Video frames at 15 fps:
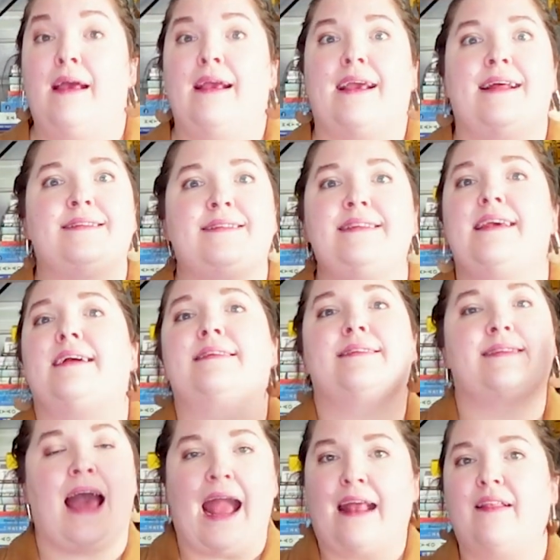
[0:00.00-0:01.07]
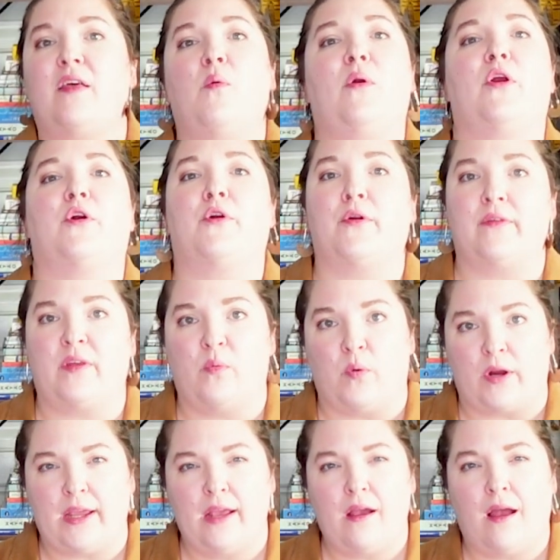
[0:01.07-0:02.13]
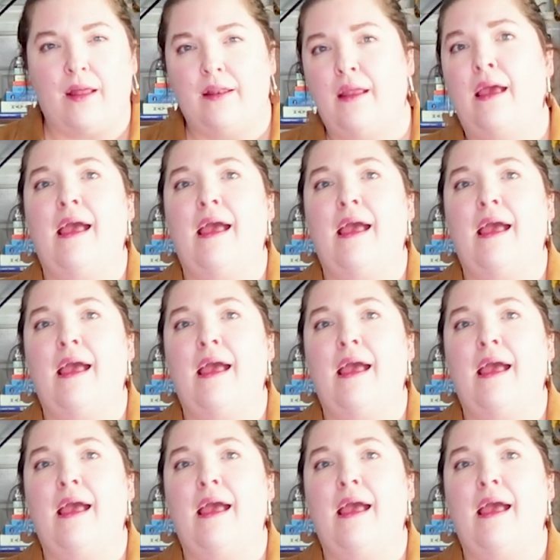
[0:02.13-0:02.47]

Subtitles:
can see exactly what you're currently working on,